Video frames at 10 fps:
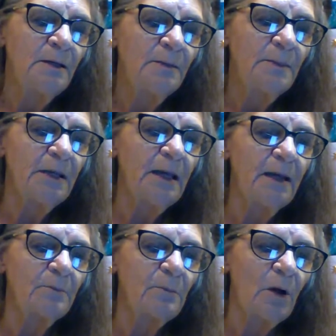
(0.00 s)

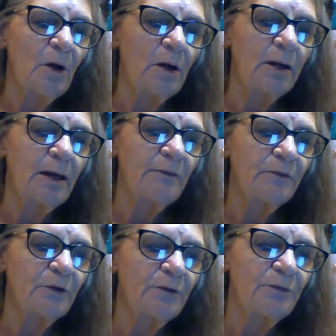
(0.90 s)
began Mark,
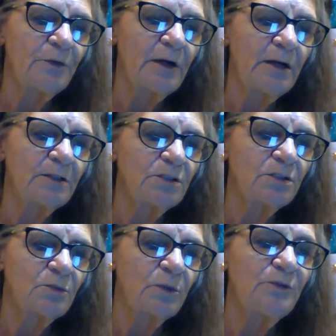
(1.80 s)
after a
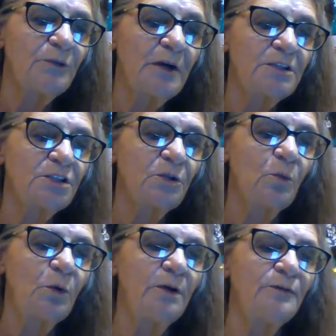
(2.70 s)
fresh,
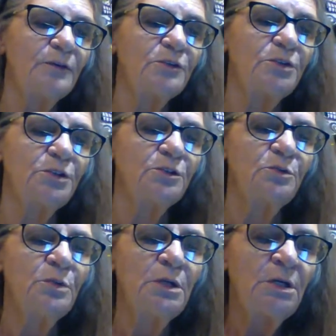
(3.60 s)
refreshing whiff or
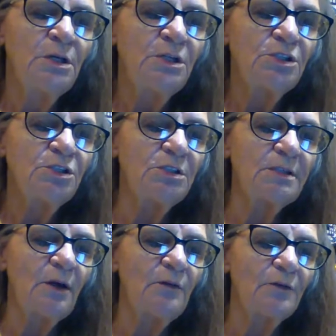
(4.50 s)
two. She's
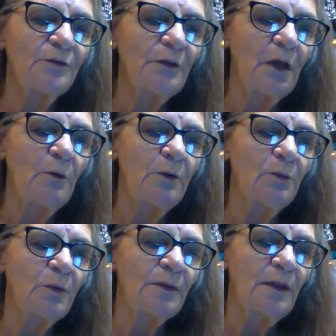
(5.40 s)
overflowing
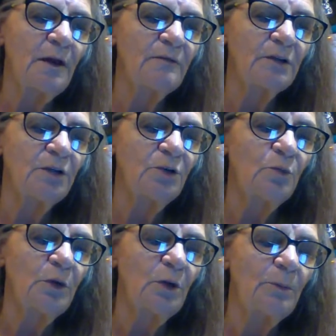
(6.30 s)
with love and
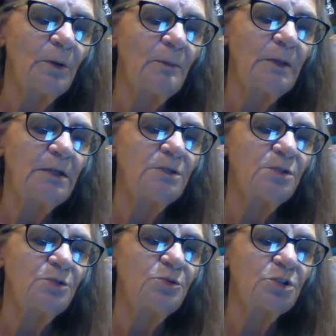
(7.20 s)
goodwill, but being
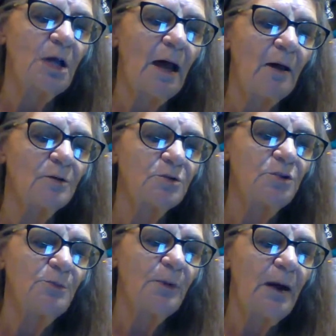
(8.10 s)
too shy or
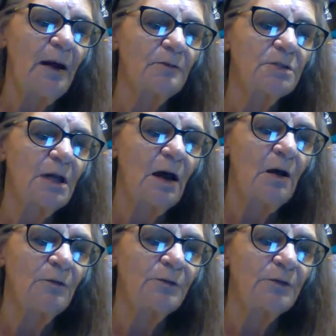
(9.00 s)
too proud to
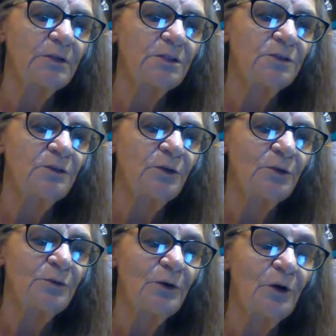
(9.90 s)
offer it to
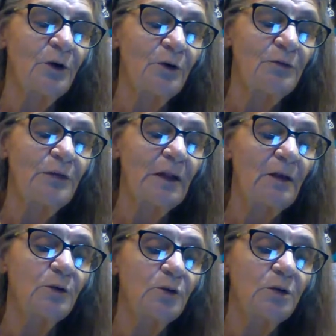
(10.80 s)
her, her
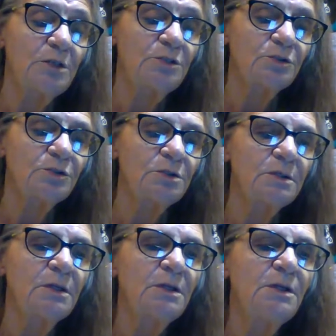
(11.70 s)
fellow creatures,
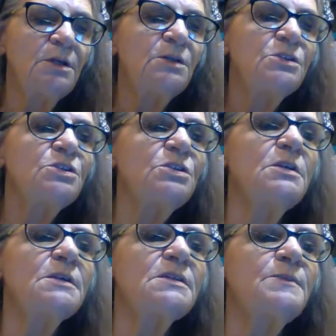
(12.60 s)
she
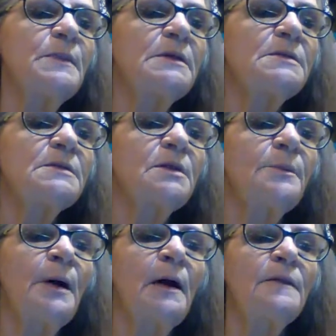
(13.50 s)
expends it upon